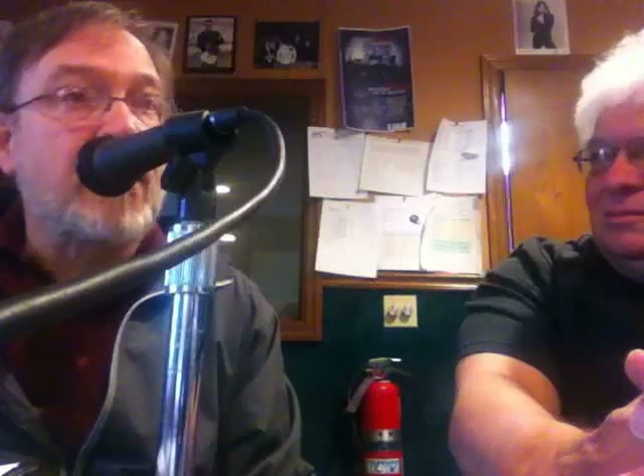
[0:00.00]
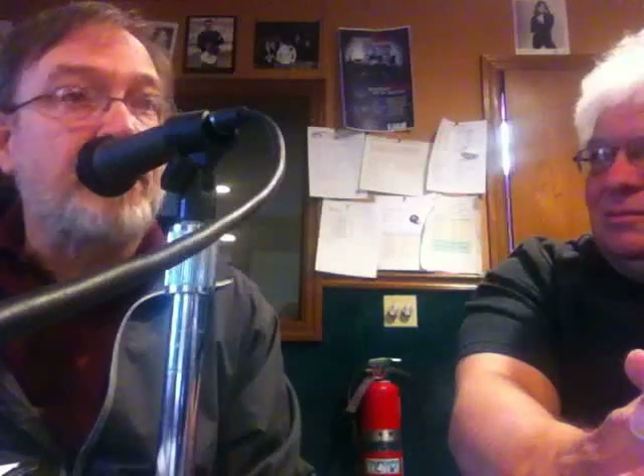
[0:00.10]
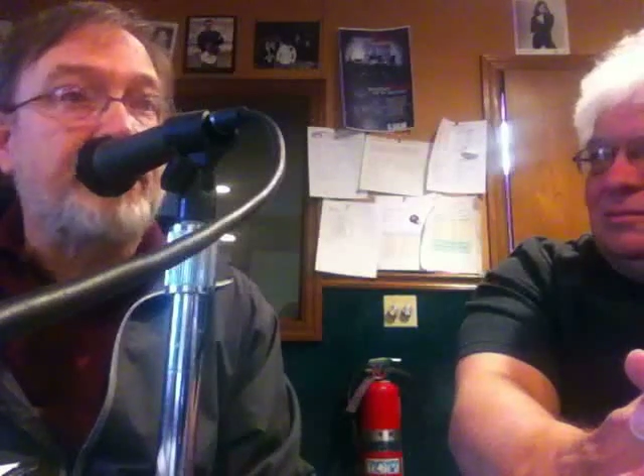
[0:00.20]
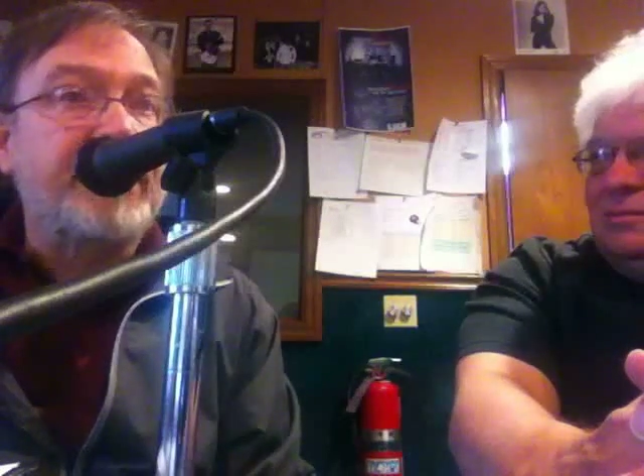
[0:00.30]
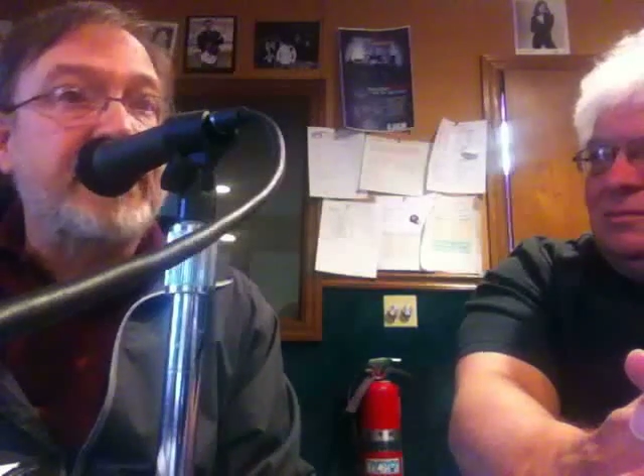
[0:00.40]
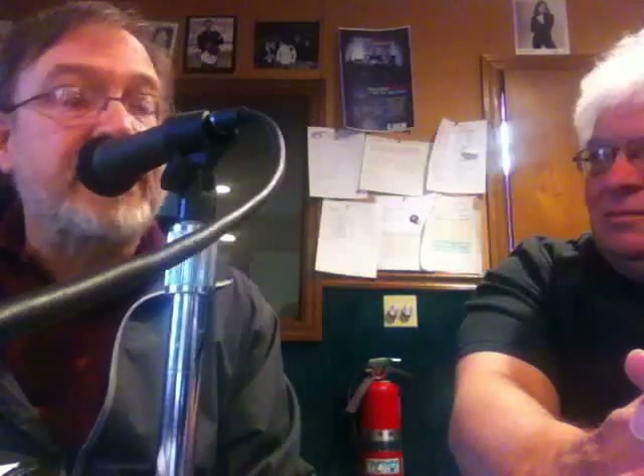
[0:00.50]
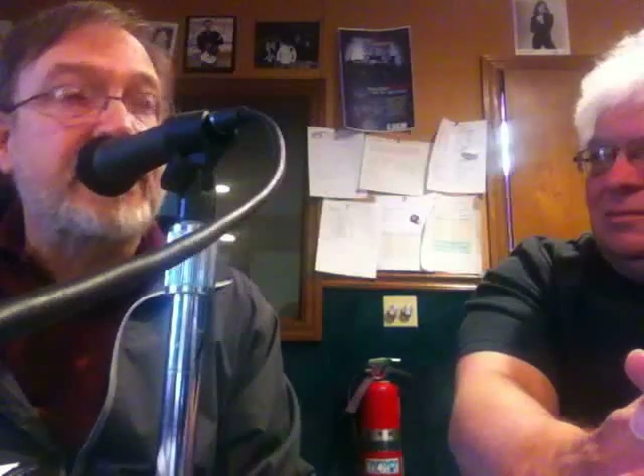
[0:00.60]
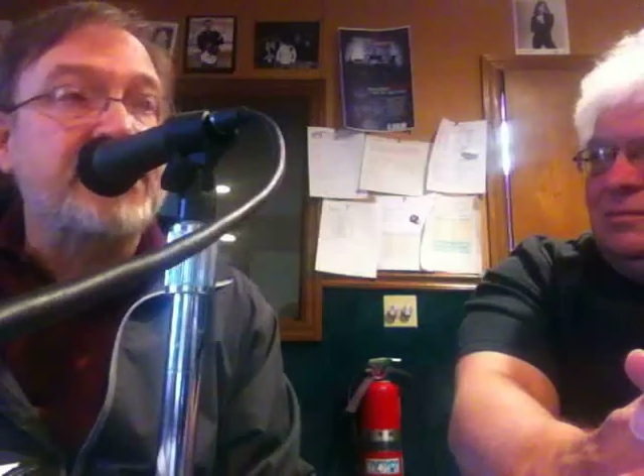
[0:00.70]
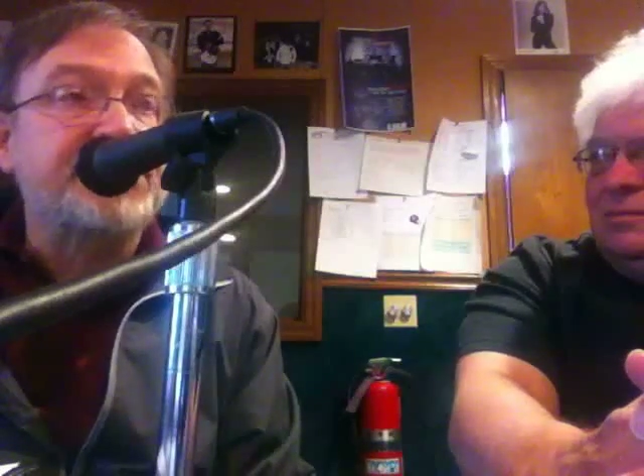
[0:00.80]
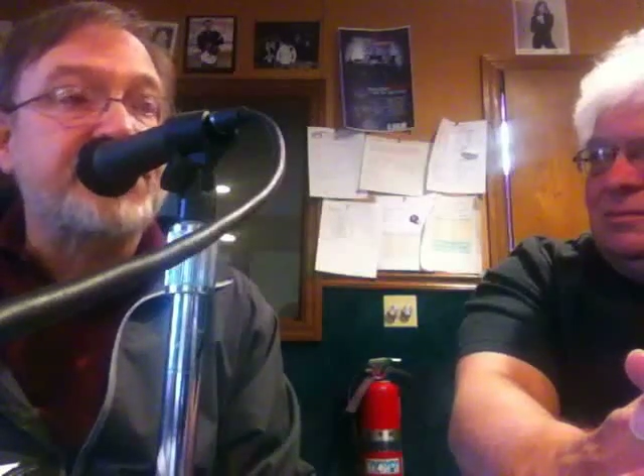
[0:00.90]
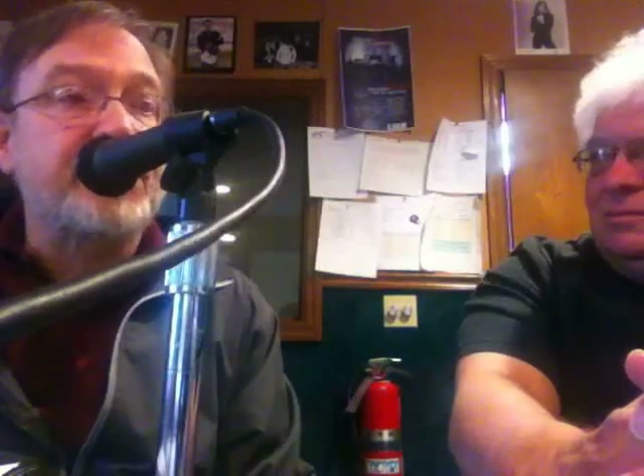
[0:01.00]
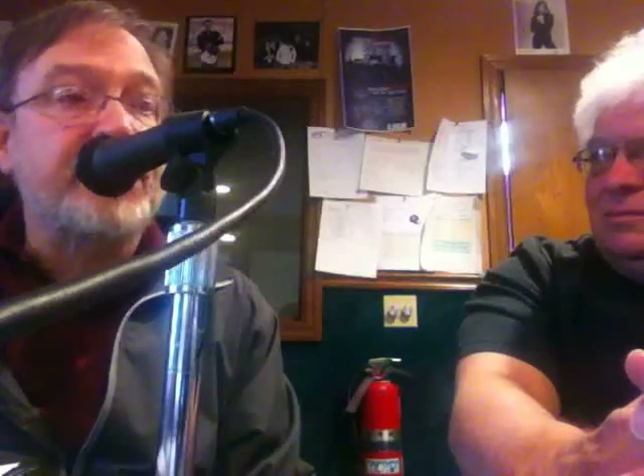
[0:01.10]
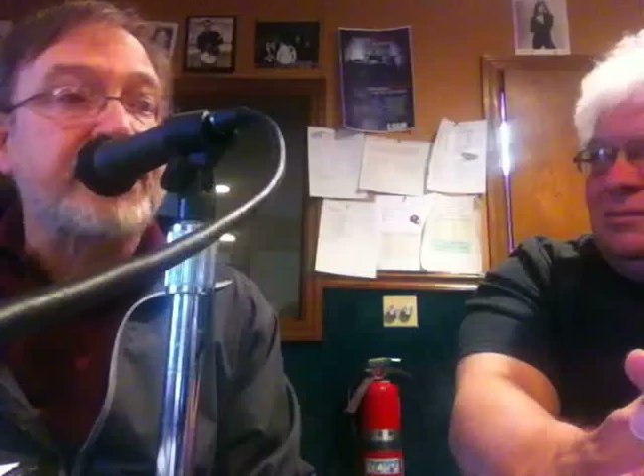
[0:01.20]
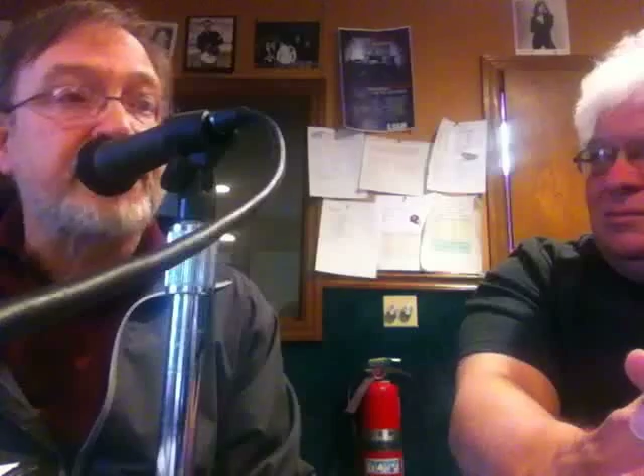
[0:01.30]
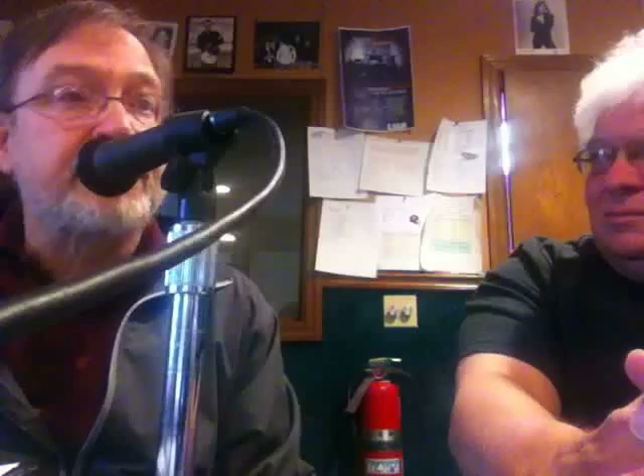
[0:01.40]
A big gusher
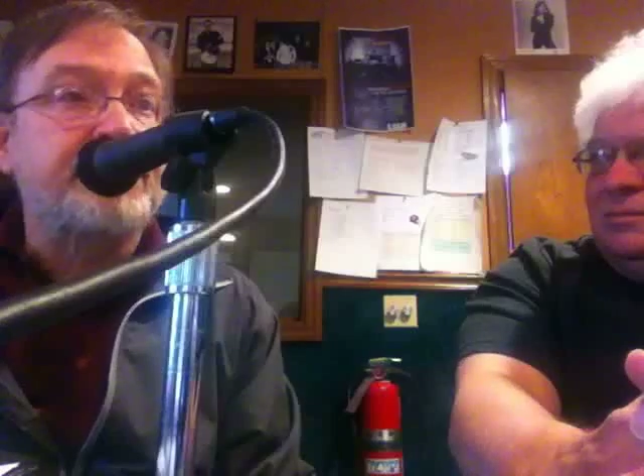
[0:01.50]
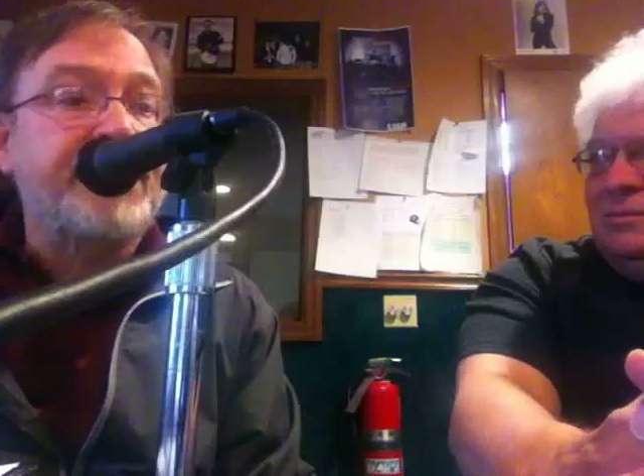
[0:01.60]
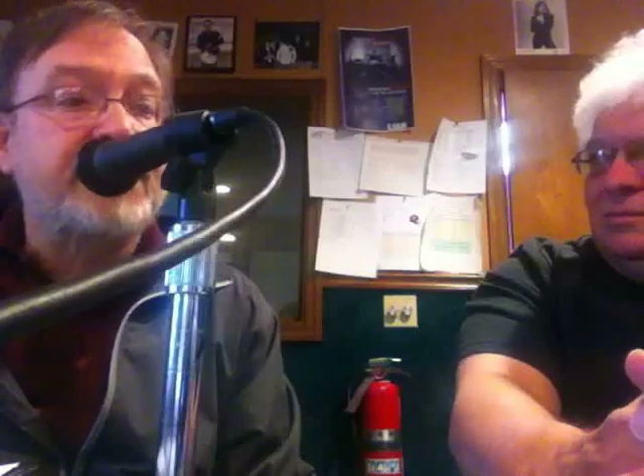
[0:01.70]
in